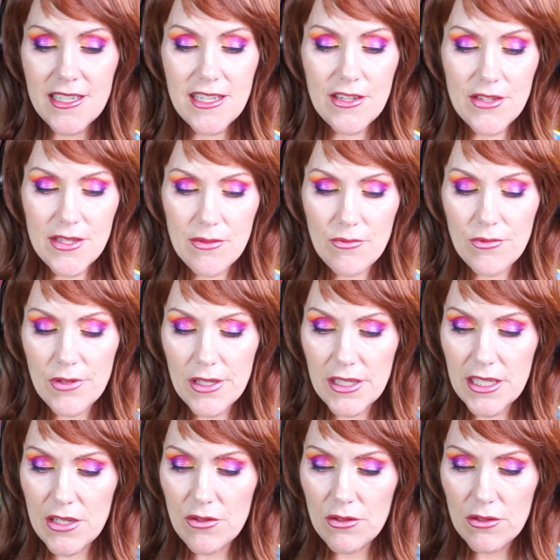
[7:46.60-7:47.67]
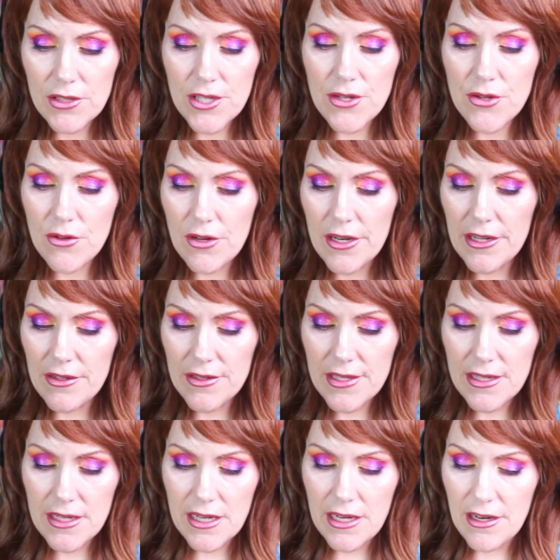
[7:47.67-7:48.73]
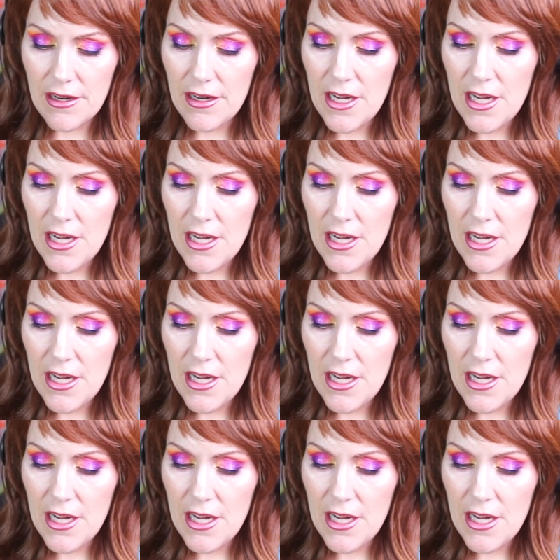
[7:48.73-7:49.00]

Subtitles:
there's some really cool tutorials in here.